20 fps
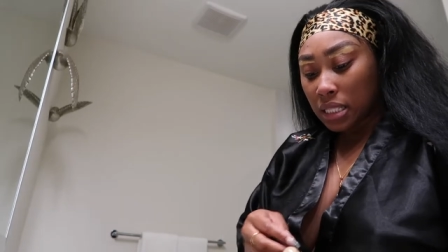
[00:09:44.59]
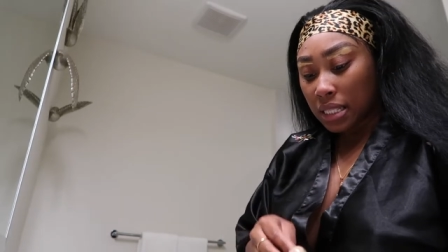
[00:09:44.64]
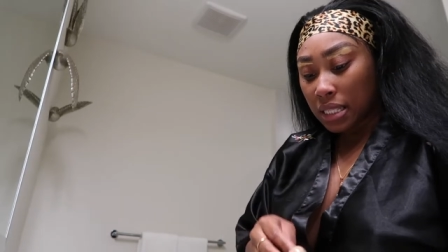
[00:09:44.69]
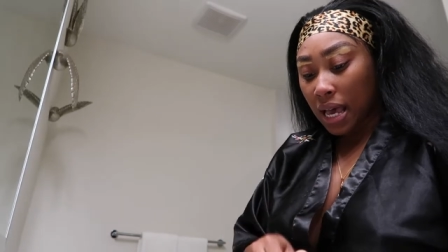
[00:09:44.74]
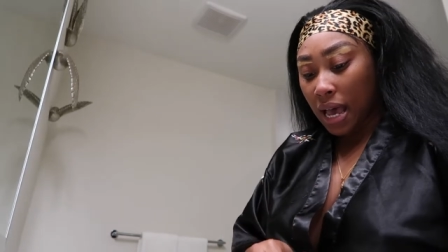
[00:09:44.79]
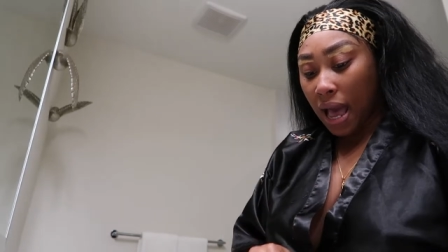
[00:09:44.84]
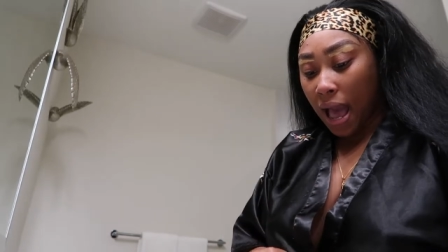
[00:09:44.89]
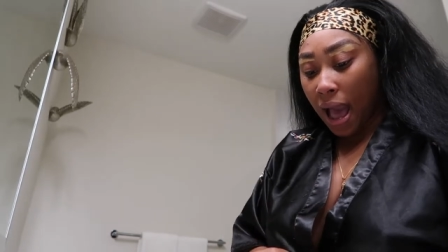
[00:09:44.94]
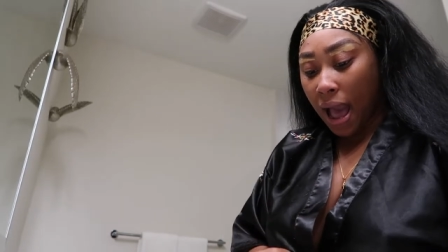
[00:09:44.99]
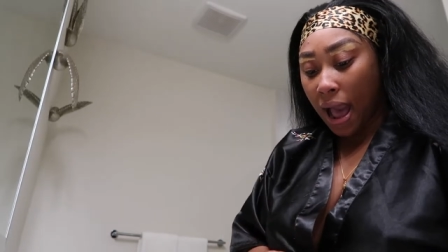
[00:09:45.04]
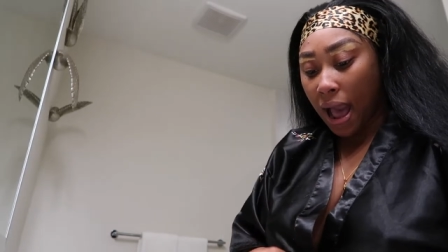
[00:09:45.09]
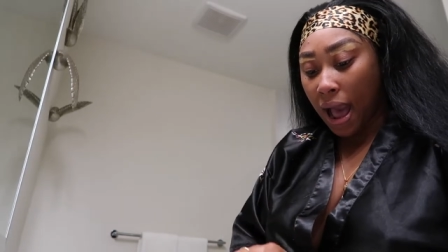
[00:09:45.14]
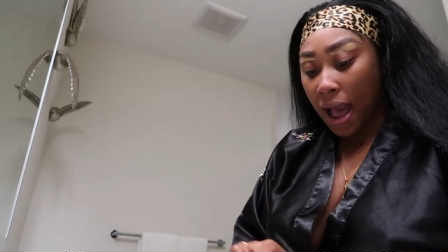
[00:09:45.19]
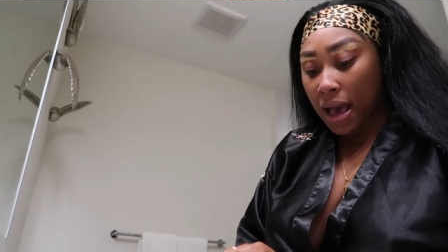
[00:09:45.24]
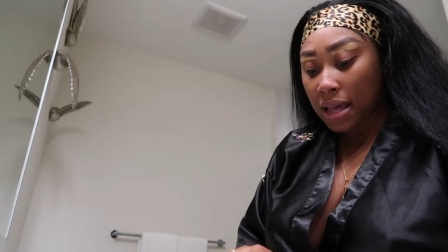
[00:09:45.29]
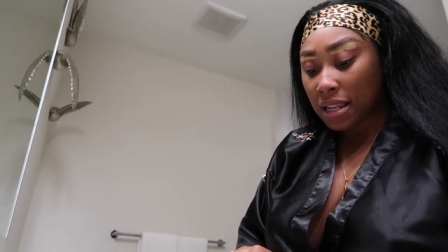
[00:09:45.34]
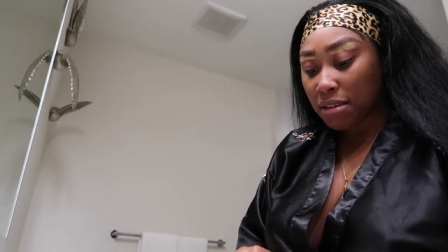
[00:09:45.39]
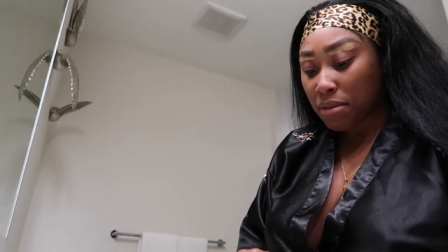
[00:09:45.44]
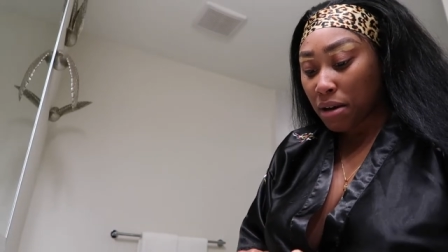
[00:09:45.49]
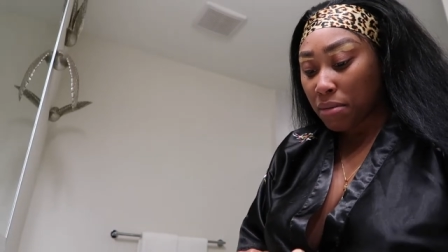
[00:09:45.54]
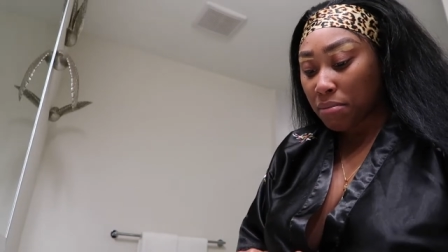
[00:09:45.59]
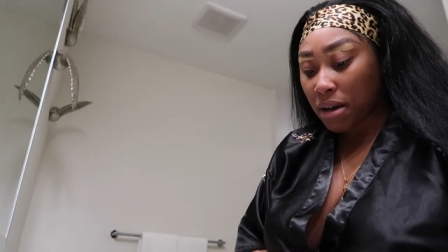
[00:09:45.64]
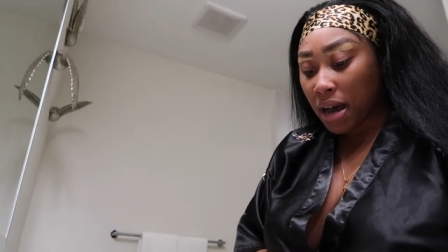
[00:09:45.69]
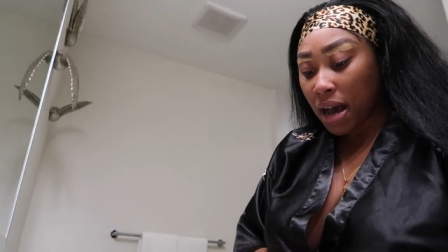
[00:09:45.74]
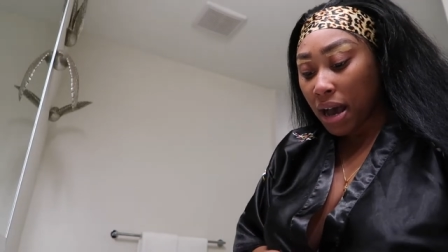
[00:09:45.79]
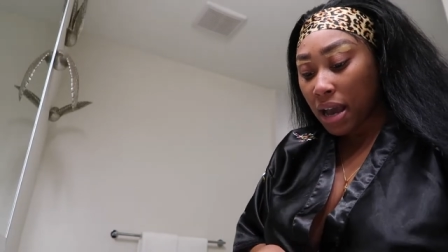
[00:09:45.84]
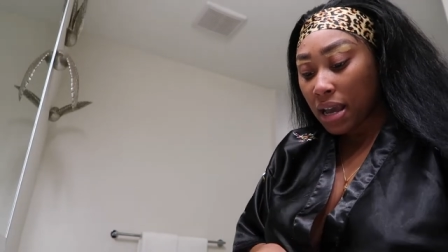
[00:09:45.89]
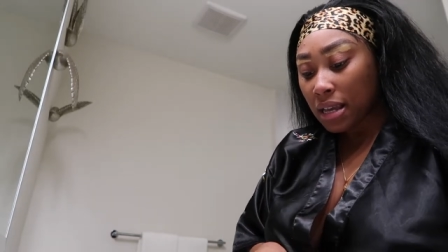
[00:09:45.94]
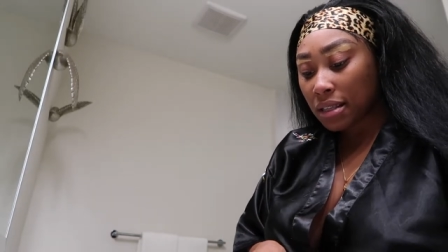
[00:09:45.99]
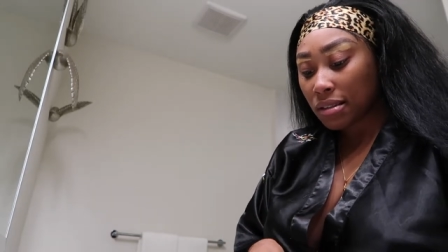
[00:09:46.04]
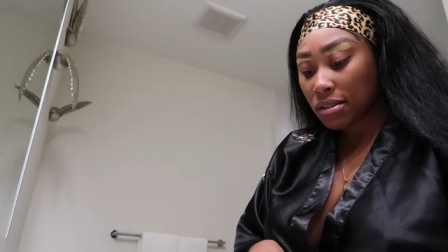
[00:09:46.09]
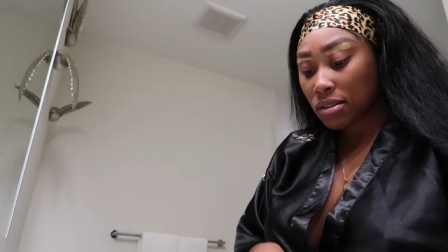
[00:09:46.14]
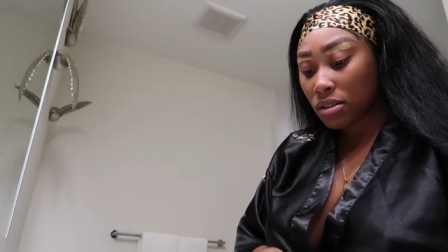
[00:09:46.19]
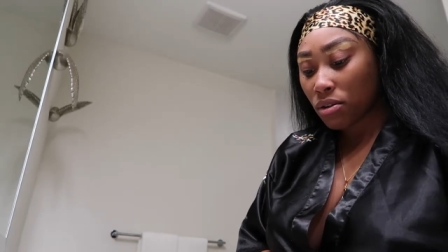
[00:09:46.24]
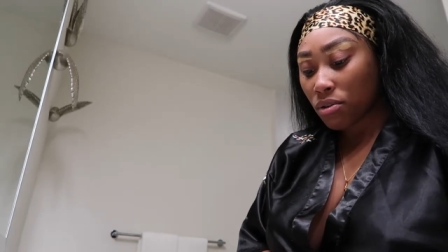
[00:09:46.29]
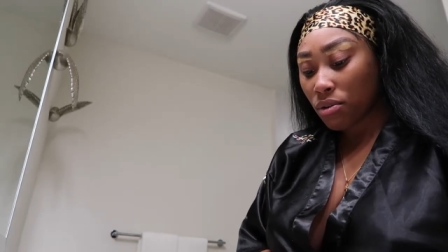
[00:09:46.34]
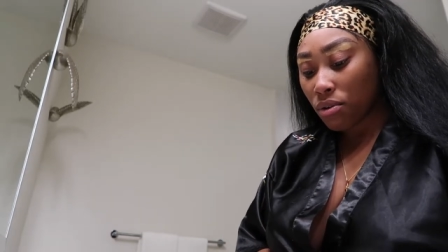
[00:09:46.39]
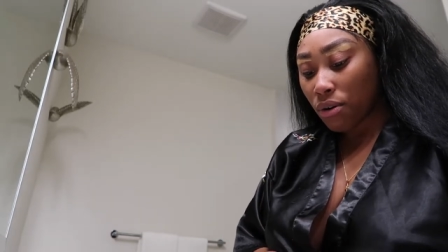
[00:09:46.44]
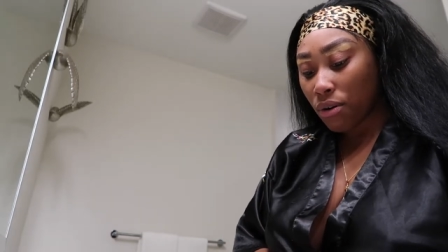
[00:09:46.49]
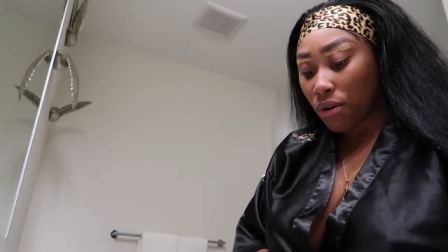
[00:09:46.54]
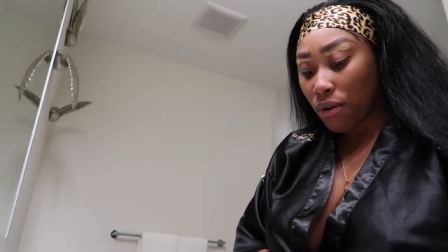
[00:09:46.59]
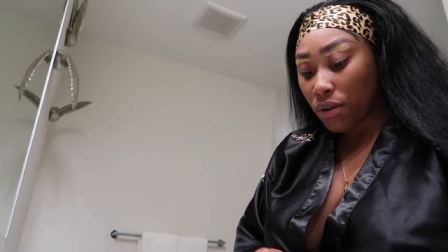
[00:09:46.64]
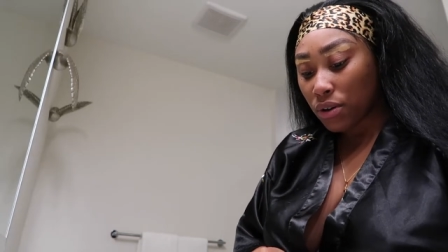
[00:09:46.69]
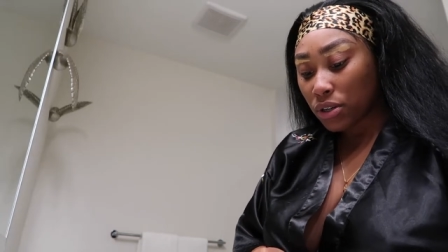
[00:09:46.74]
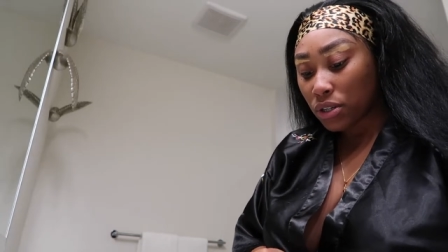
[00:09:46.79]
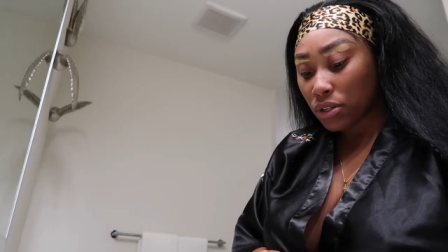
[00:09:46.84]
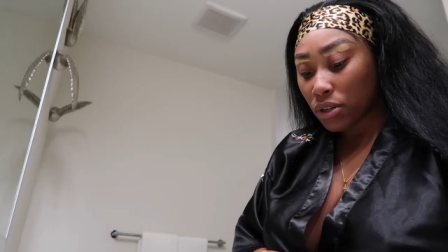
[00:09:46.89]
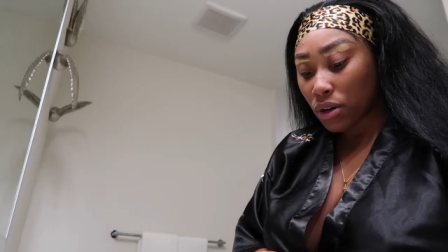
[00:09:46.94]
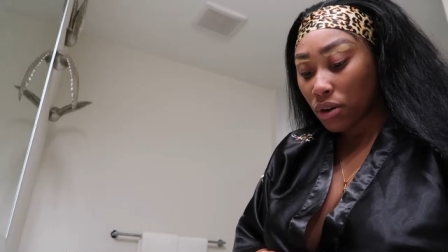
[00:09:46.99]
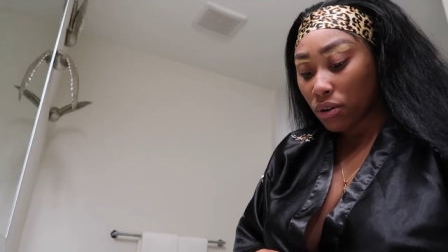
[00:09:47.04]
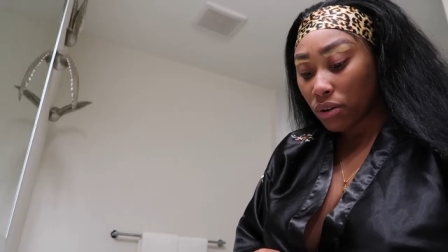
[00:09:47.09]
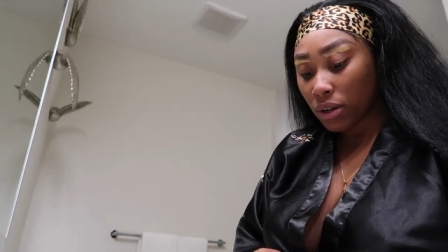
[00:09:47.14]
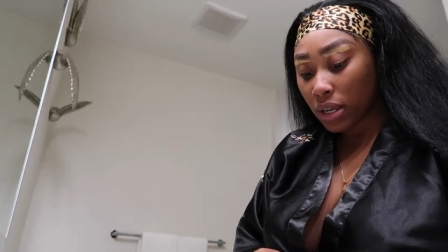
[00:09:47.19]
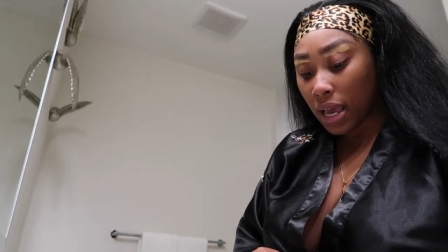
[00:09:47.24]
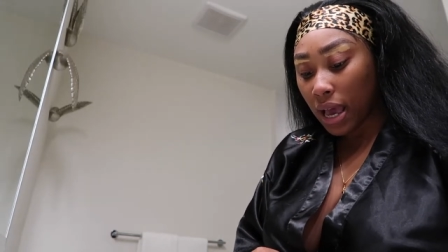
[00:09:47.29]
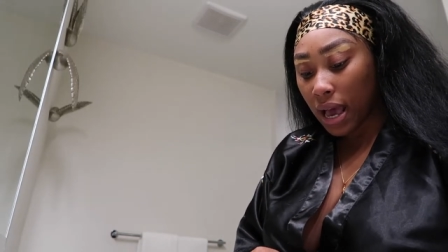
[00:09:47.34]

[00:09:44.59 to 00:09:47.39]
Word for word: that I had in my mind, so, you know,